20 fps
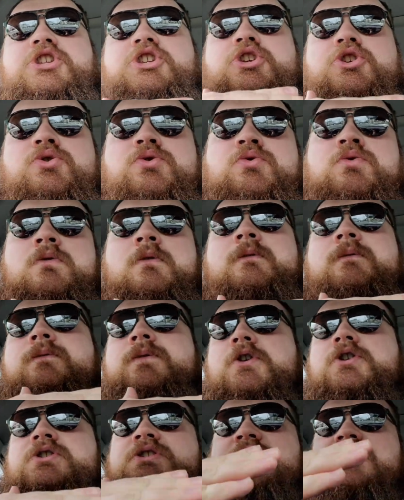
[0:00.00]
You
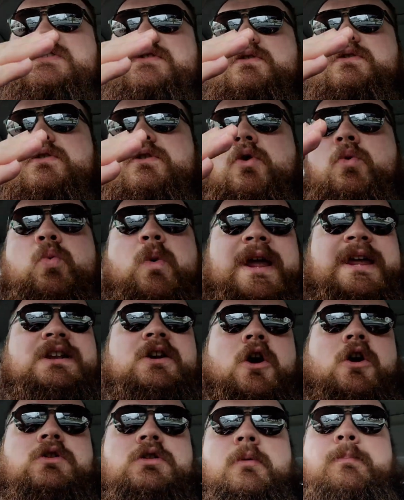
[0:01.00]
versus the
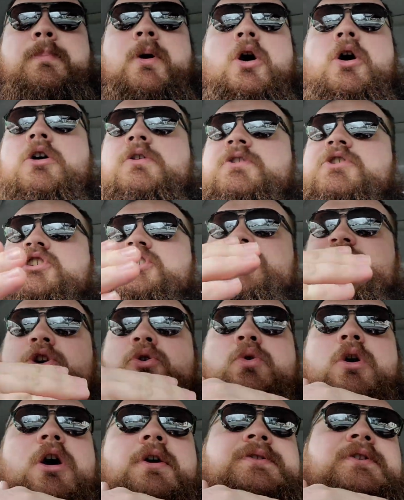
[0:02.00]
weight on the bar. There's
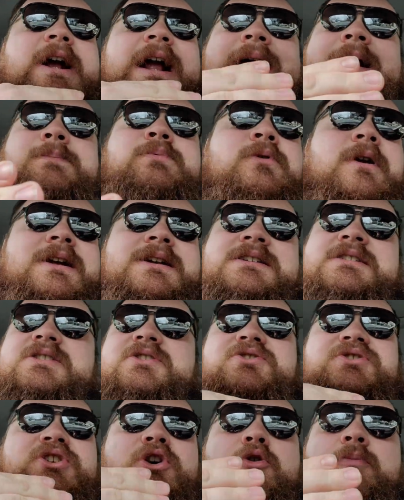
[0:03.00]
no other apparatus.
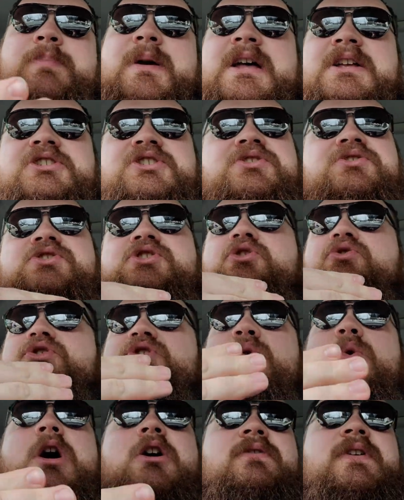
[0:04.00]
There's no bench. There's no
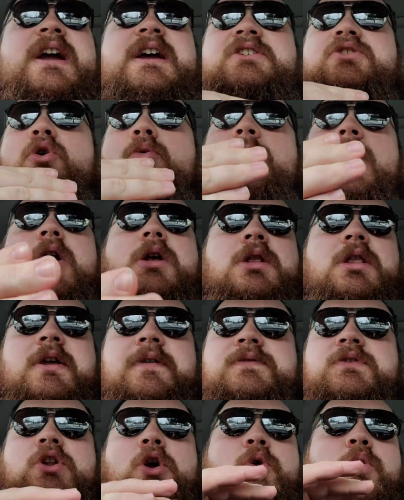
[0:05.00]
squat rack, no
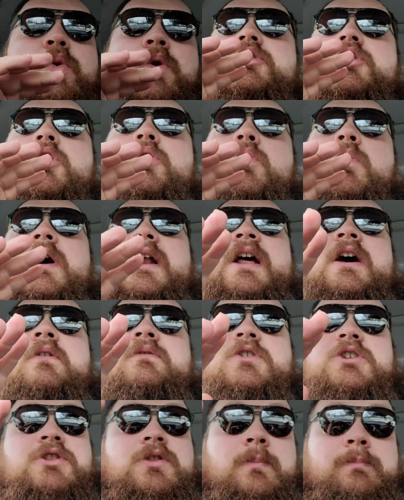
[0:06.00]
monolith, no
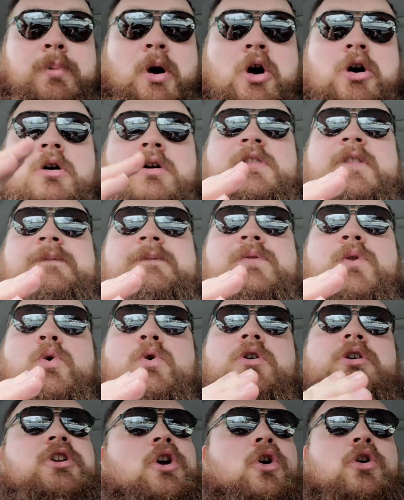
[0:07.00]
whatever. The bar on the
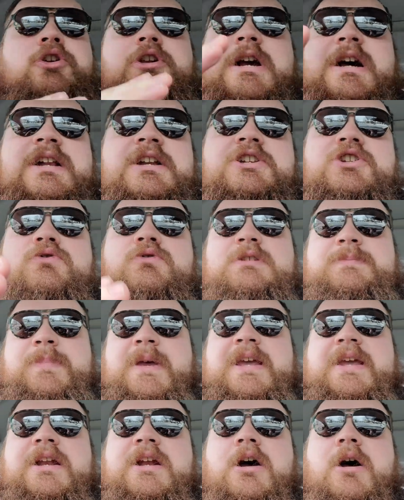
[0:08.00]
floor, and all you got to do is
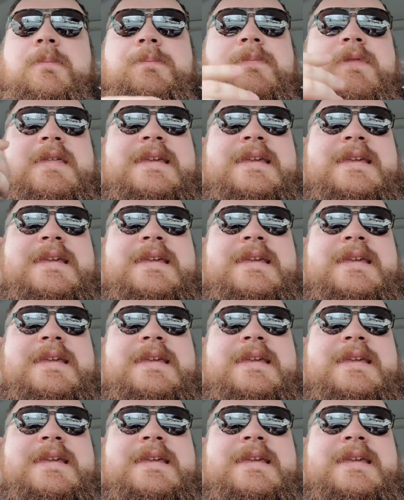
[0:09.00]
pick it up.